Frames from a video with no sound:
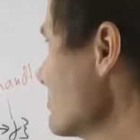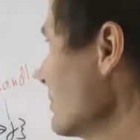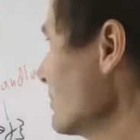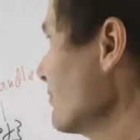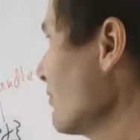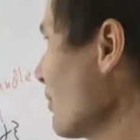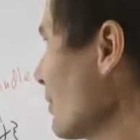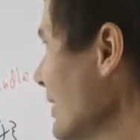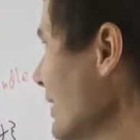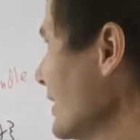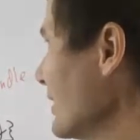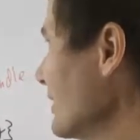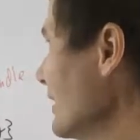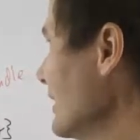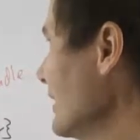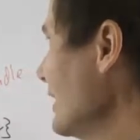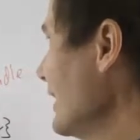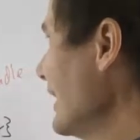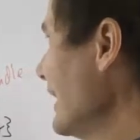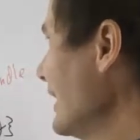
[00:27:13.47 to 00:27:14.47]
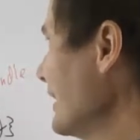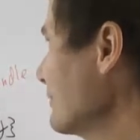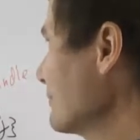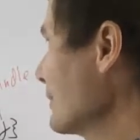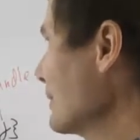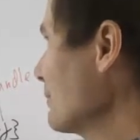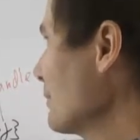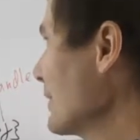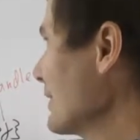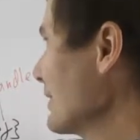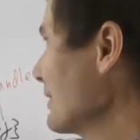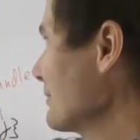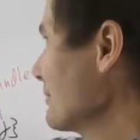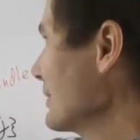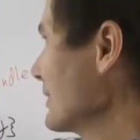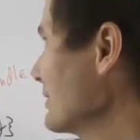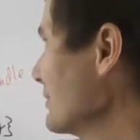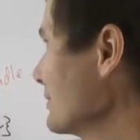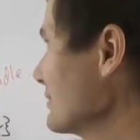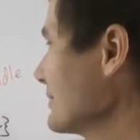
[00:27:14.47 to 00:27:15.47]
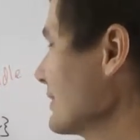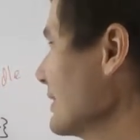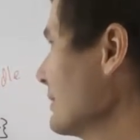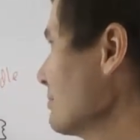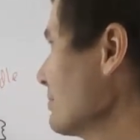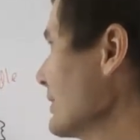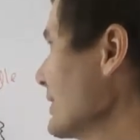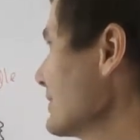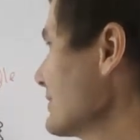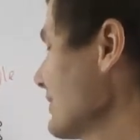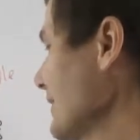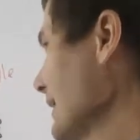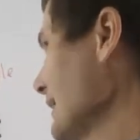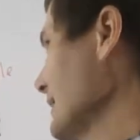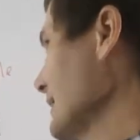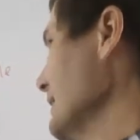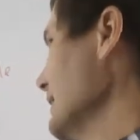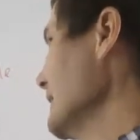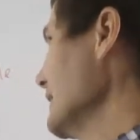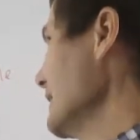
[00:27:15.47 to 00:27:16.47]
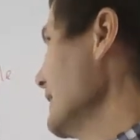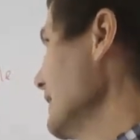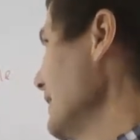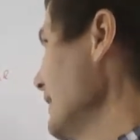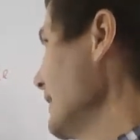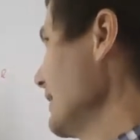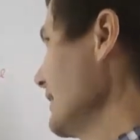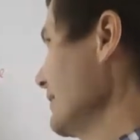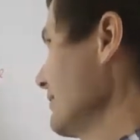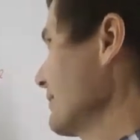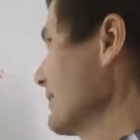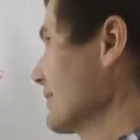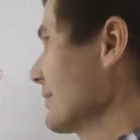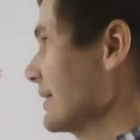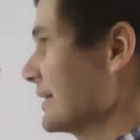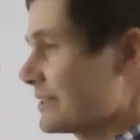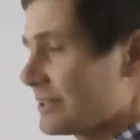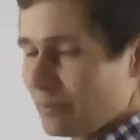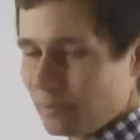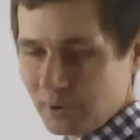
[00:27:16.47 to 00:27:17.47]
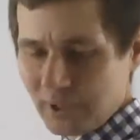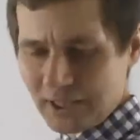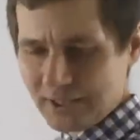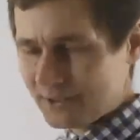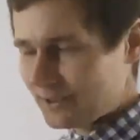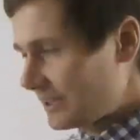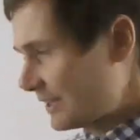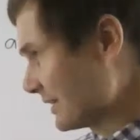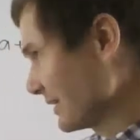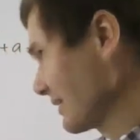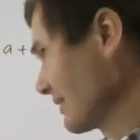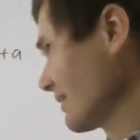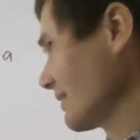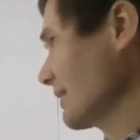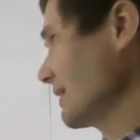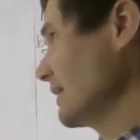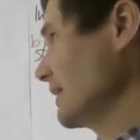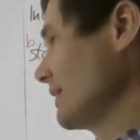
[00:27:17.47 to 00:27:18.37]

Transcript: before it, and we want to reduce E plus A if there is a plus in there.